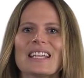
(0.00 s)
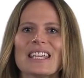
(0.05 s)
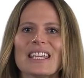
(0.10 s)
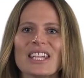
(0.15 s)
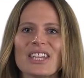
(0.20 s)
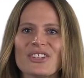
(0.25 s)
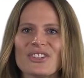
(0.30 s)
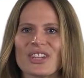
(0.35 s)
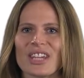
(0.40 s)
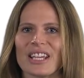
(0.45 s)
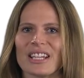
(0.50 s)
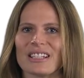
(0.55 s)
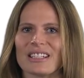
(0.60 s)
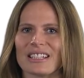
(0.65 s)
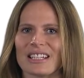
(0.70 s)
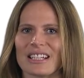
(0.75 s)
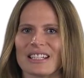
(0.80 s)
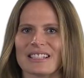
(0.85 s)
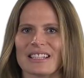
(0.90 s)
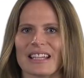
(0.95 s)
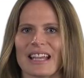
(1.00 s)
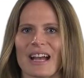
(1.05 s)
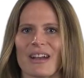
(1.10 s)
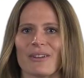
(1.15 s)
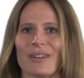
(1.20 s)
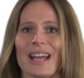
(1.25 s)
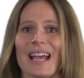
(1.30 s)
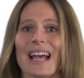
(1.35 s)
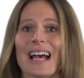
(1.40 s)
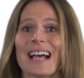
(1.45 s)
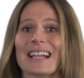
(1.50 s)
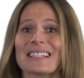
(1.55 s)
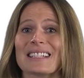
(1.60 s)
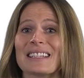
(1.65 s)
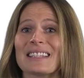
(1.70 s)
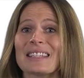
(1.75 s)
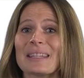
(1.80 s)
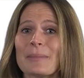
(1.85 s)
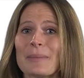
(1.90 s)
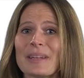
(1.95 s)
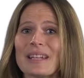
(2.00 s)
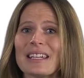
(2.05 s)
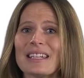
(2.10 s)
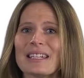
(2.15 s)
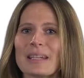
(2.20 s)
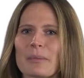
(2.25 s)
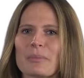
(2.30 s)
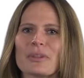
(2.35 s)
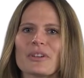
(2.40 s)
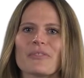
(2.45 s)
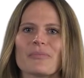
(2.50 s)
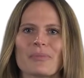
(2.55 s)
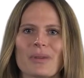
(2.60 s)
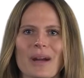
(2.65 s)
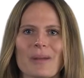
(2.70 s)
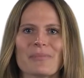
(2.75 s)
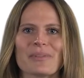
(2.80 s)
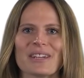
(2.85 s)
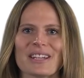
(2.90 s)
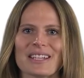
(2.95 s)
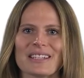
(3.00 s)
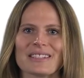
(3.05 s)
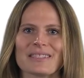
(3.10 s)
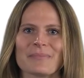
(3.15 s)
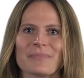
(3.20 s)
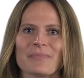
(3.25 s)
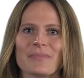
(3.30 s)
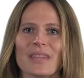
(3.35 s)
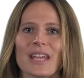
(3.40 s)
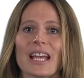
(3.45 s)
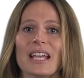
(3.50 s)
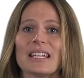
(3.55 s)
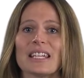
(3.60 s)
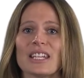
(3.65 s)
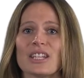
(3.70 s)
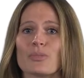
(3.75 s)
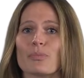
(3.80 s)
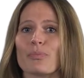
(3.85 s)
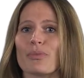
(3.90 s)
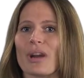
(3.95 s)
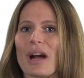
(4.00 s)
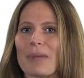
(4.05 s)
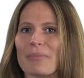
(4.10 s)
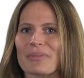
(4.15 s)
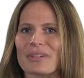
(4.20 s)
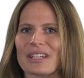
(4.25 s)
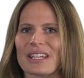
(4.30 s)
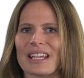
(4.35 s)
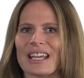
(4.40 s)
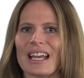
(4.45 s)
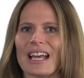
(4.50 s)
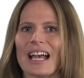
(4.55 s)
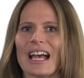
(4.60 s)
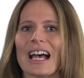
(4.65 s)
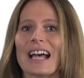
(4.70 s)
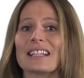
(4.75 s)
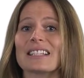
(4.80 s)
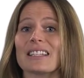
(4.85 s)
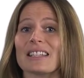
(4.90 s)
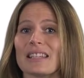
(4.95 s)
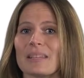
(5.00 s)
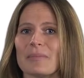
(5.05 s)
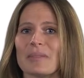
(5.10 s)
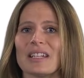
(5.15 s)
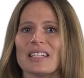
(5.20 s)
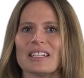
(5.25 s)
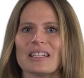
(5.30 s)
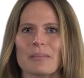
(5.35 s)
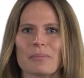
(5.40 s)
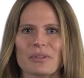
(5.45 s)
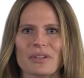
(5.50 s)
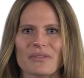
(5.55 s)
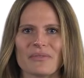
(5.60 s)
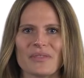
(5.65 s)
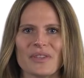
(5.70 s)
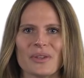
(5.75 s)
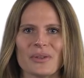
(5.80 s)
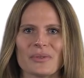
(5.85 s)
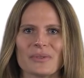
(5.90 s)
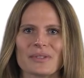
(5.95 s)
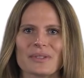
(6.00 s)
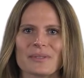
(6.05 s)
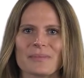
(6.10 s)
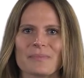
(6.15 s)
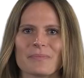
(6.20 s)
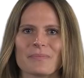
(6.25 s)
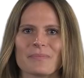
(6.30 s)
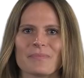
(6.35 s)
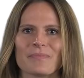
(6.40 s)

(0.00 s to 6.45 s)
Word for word: Each analytics account has a limited number of properties, and each property has a limited number of views.